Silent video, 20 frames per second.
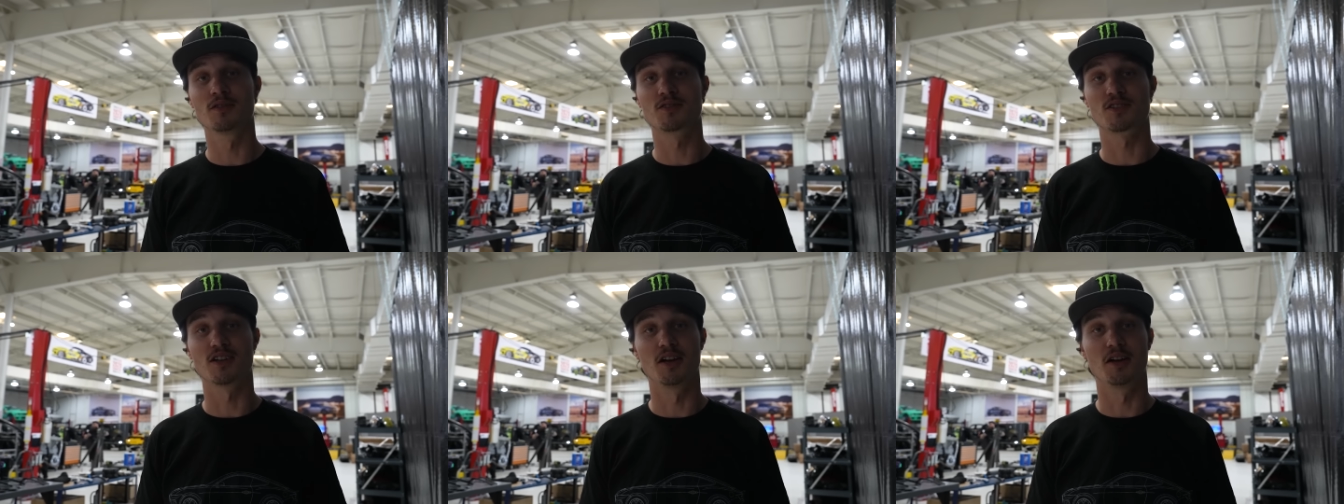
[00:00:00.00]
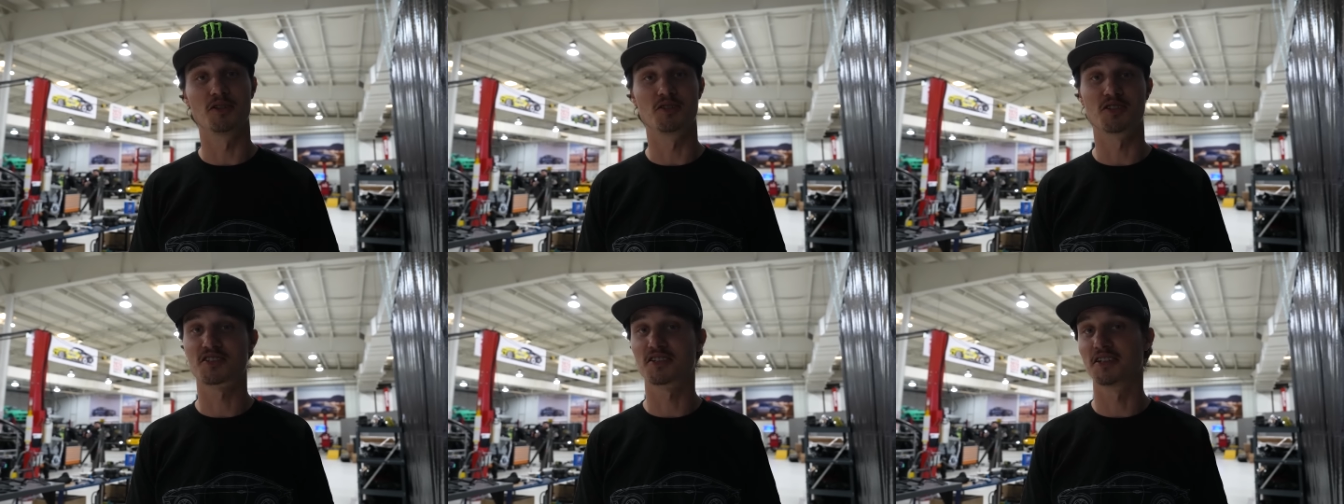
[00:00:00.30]

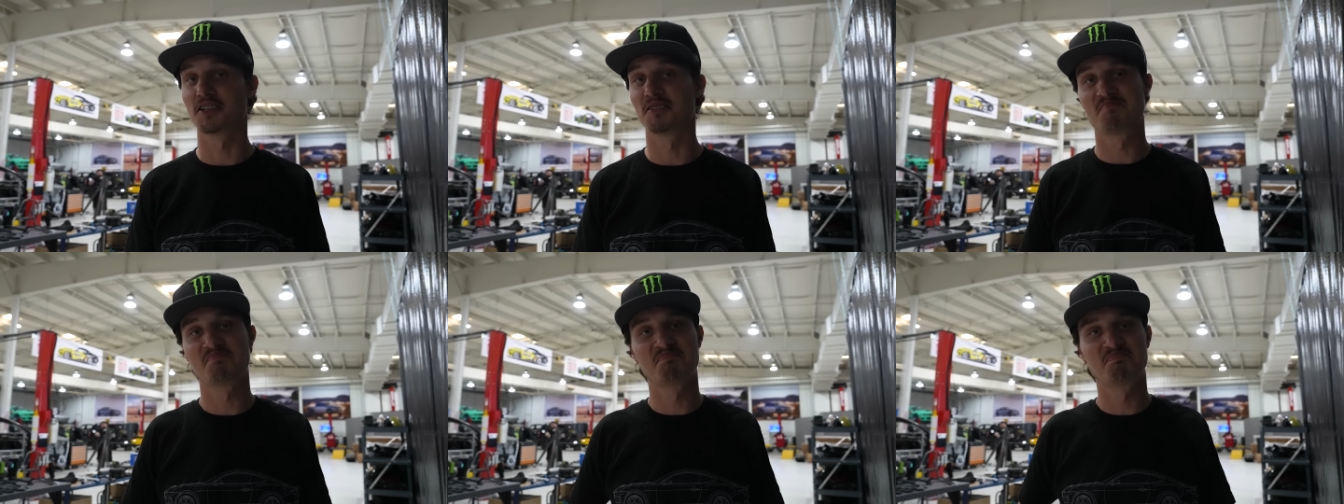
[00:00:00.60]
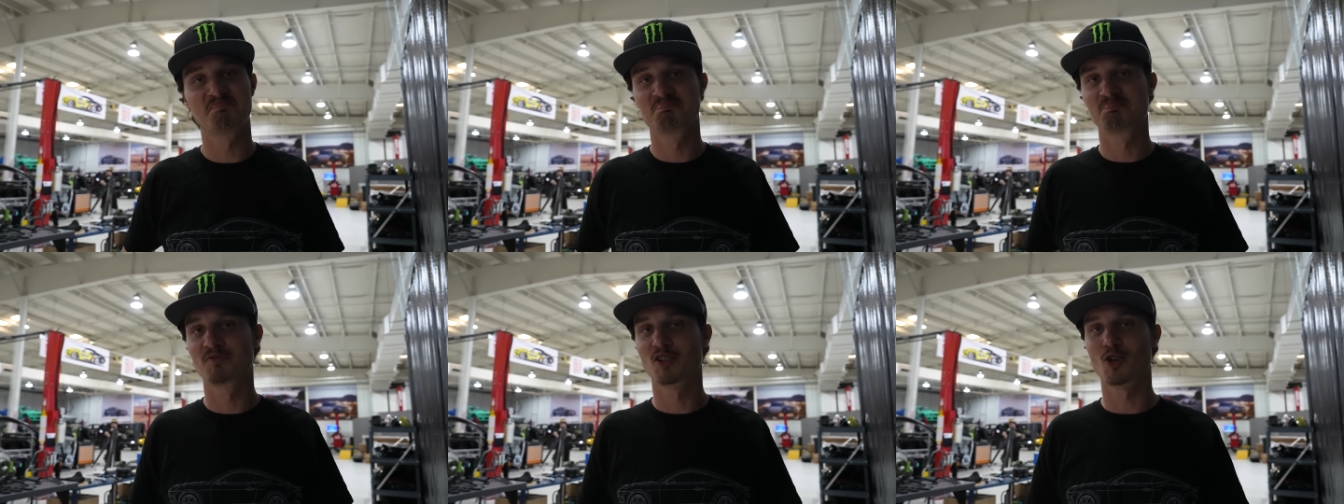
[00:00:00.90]
So just a
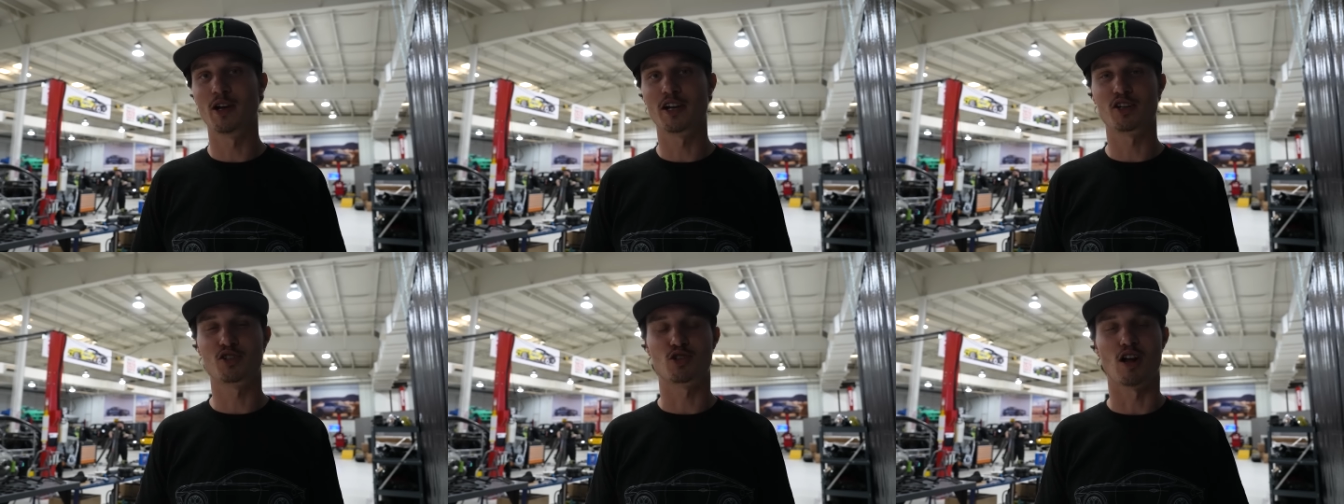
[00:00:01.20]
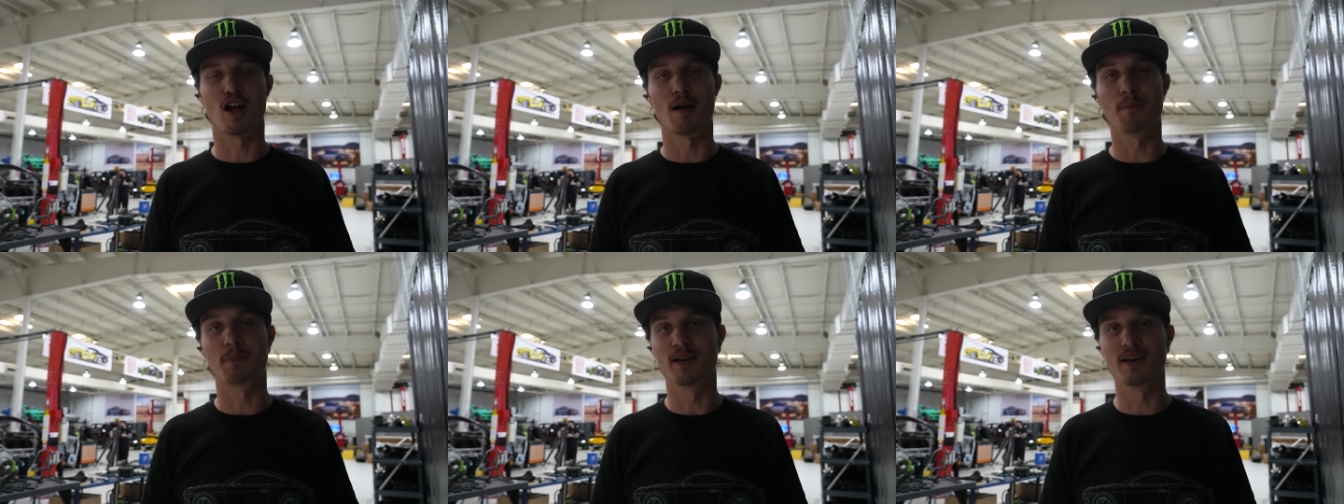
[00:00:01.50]
quick
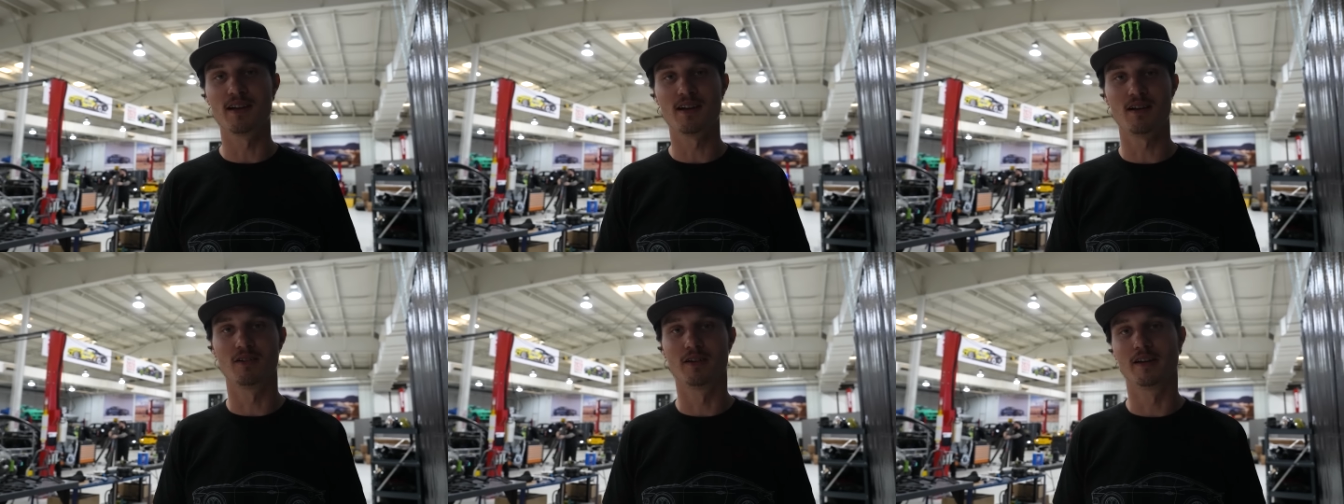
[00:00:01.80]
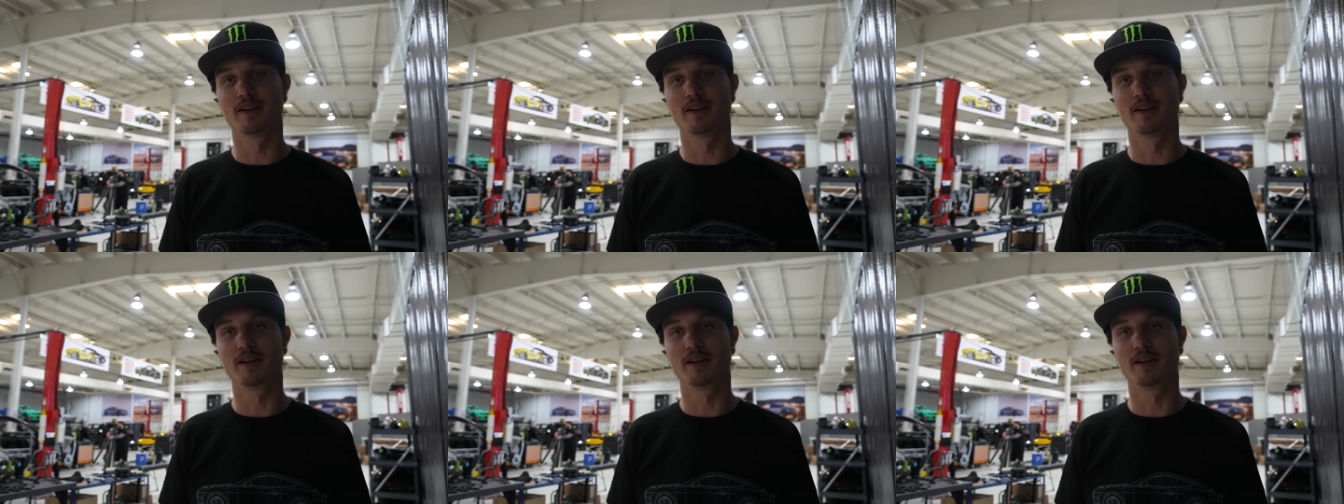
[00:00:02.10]
drop in, I don't